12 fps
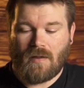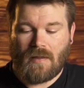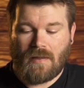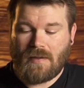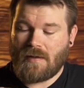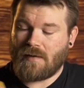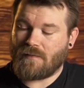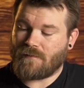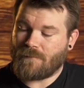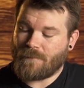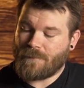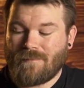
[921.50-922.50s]
And
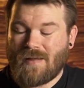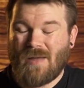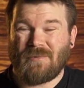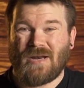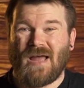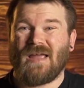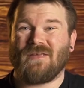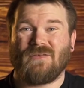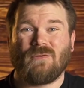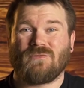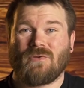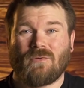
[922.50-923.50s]
I mean, I
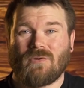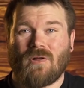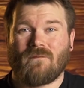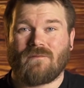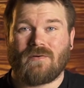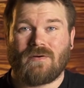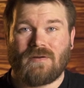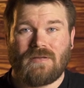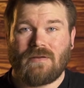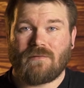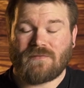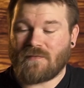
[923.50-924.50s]
used Tokonol for
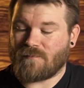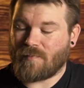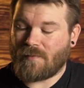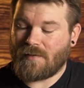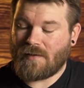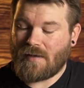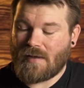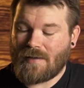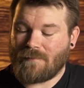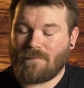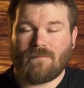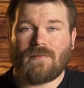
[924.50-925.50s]
years at this point.
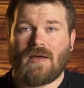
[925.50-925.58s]
I'm